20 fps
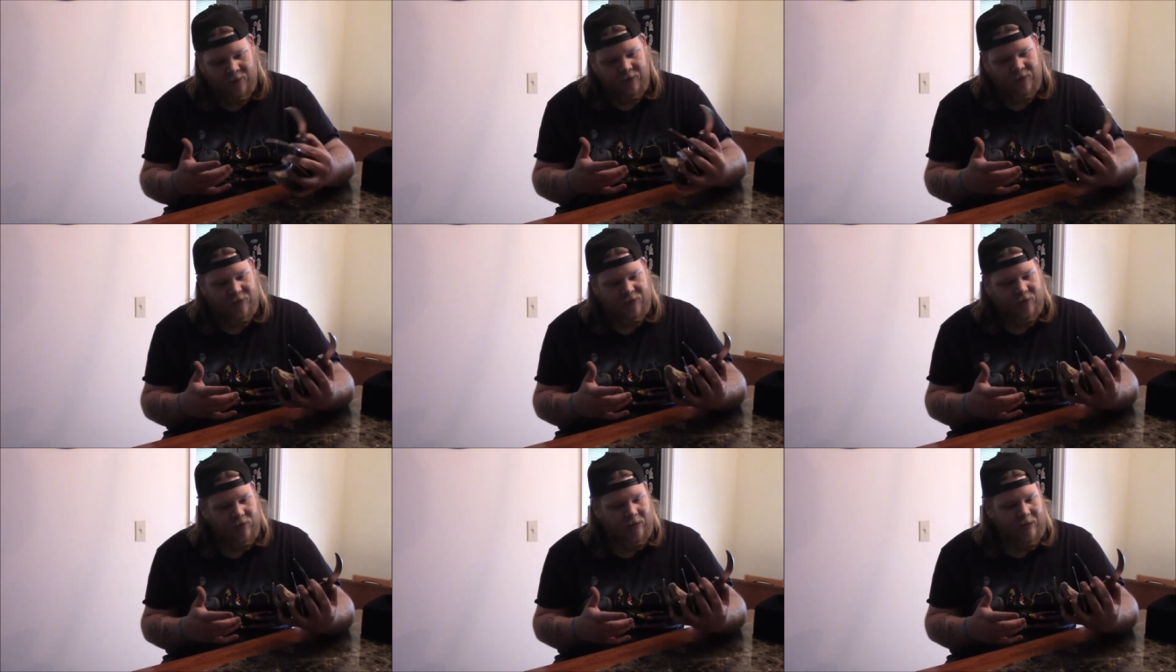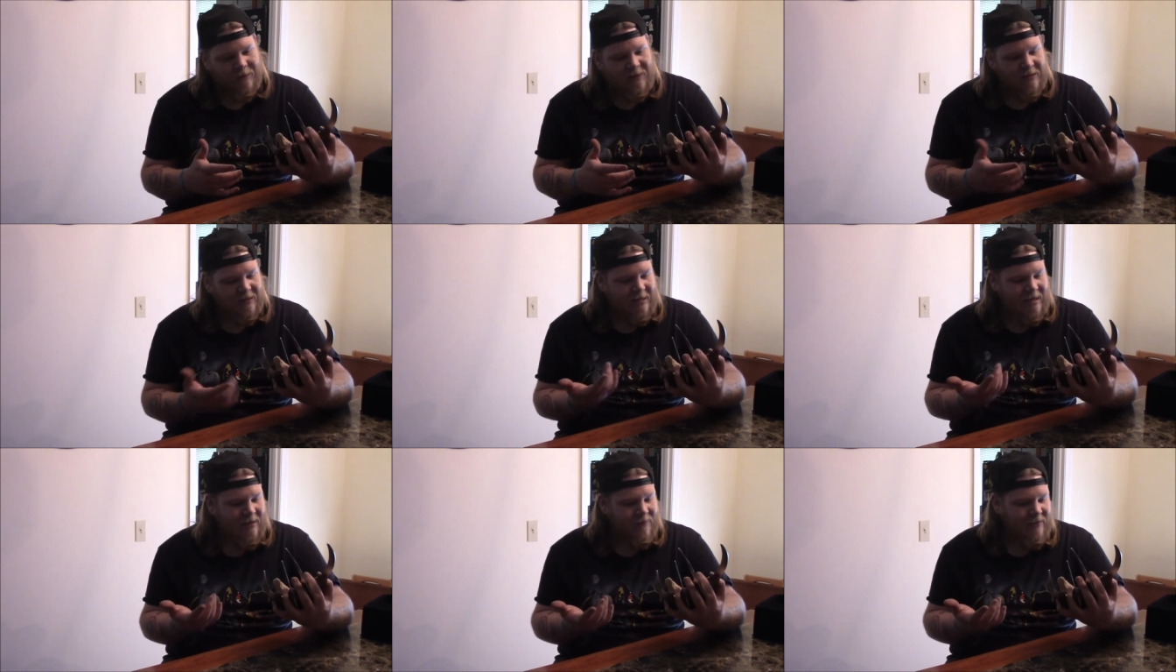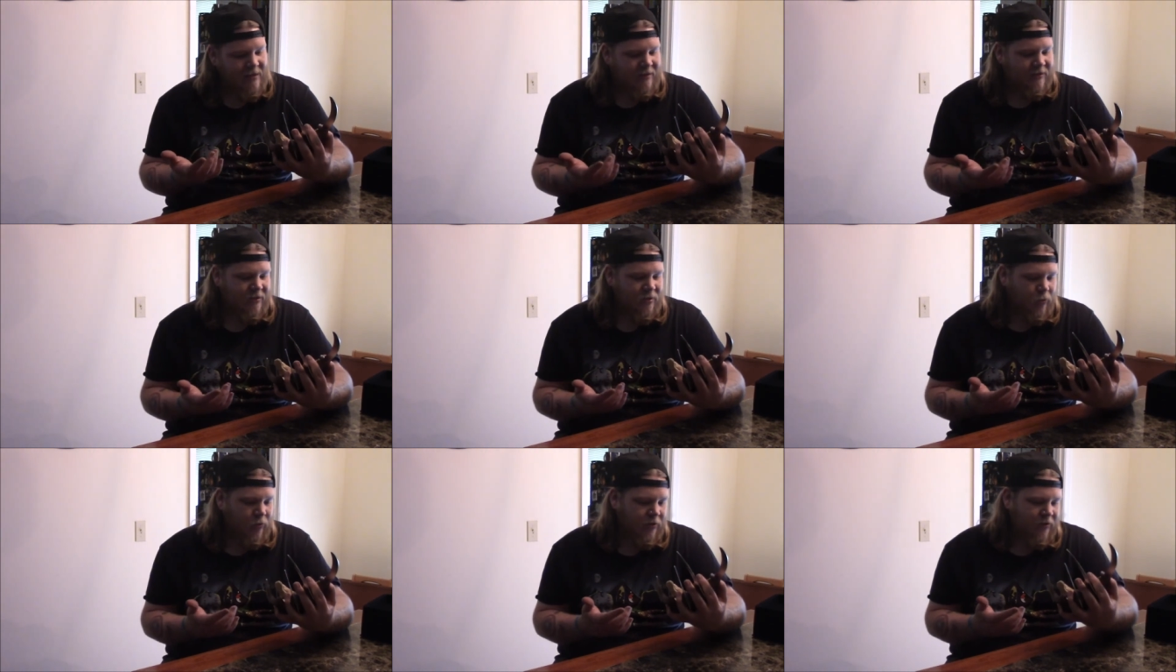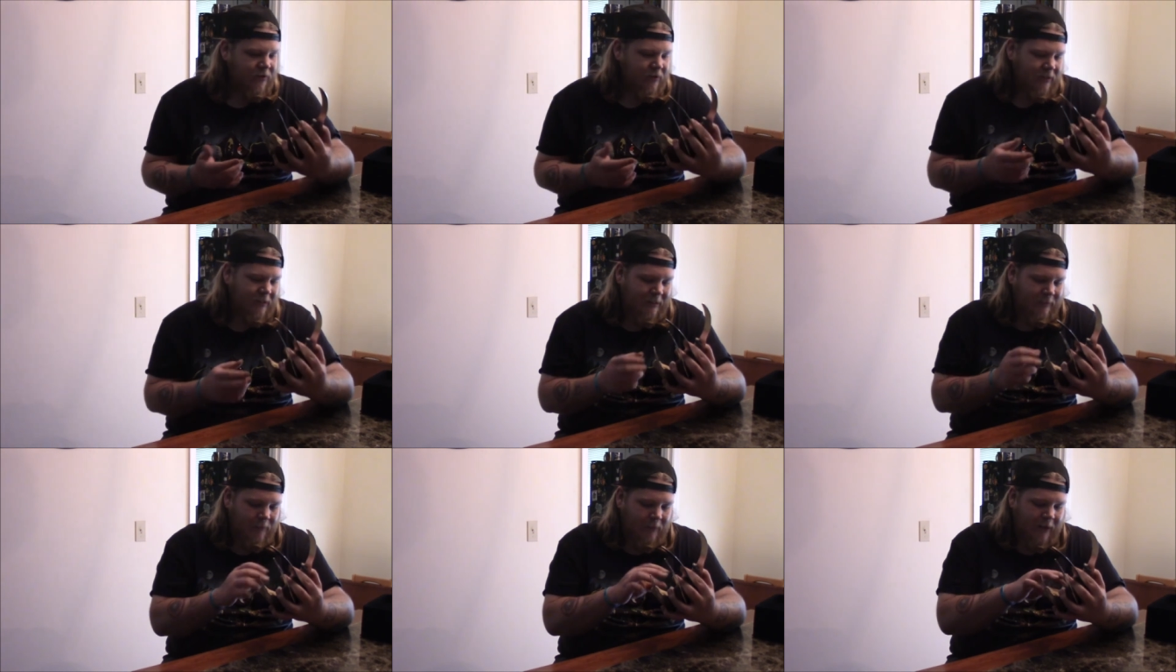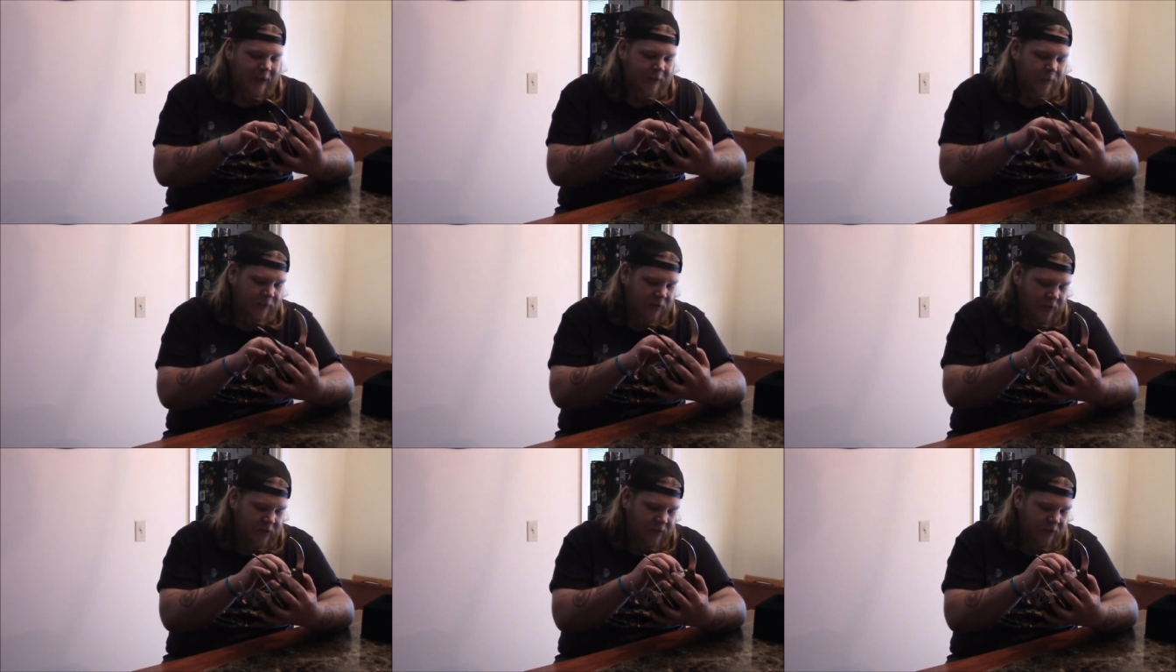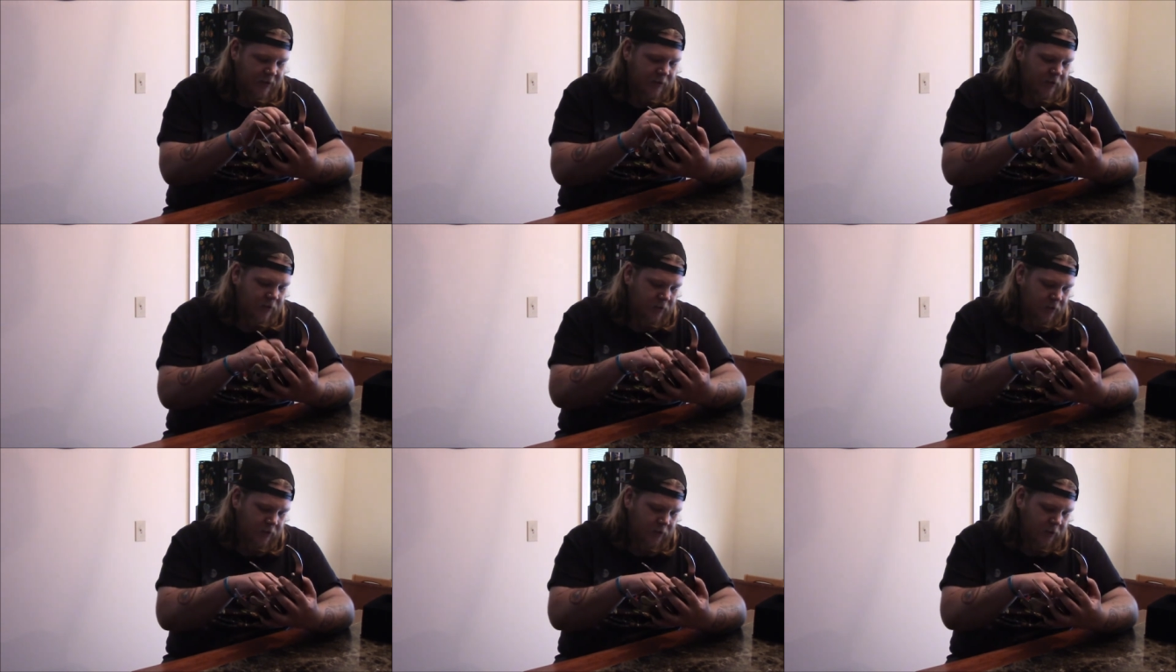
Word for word: So, I mean, that makes it worth it, in my opinion.